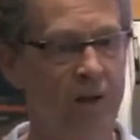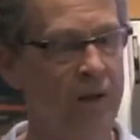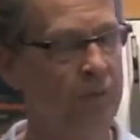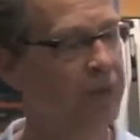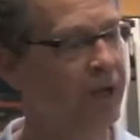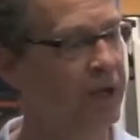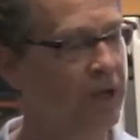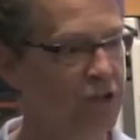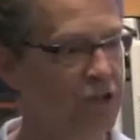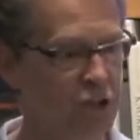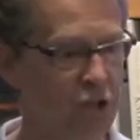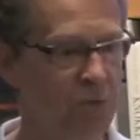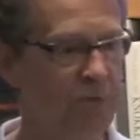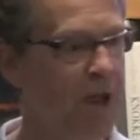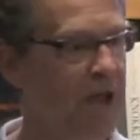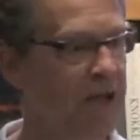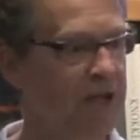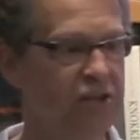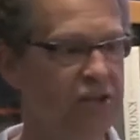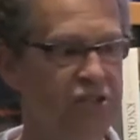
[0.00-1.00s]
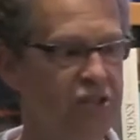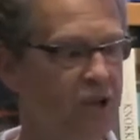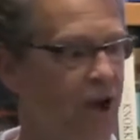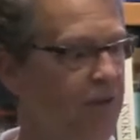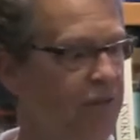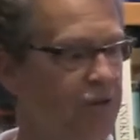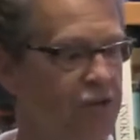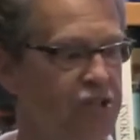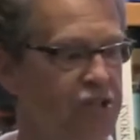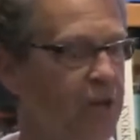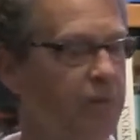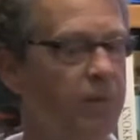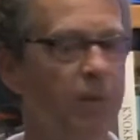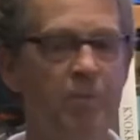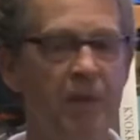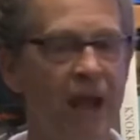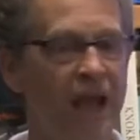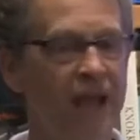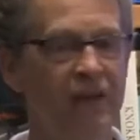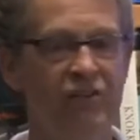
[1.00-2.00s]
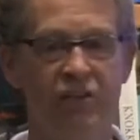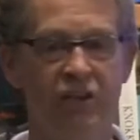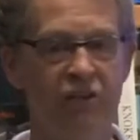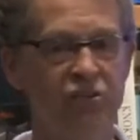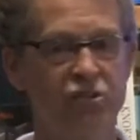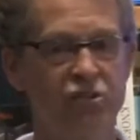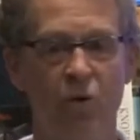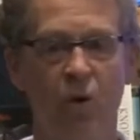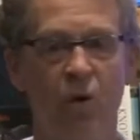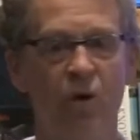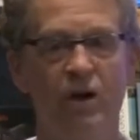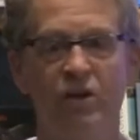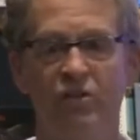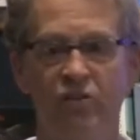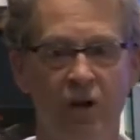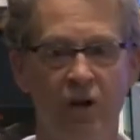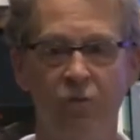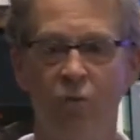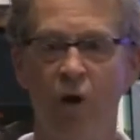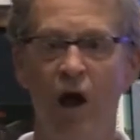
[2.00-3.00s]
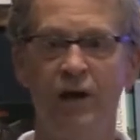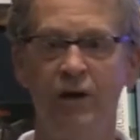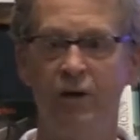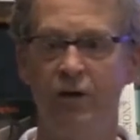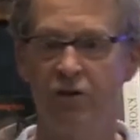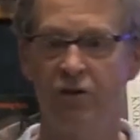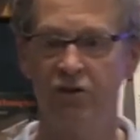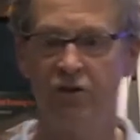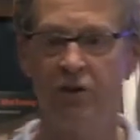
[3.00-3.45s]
because you may discover some amazing stories and writers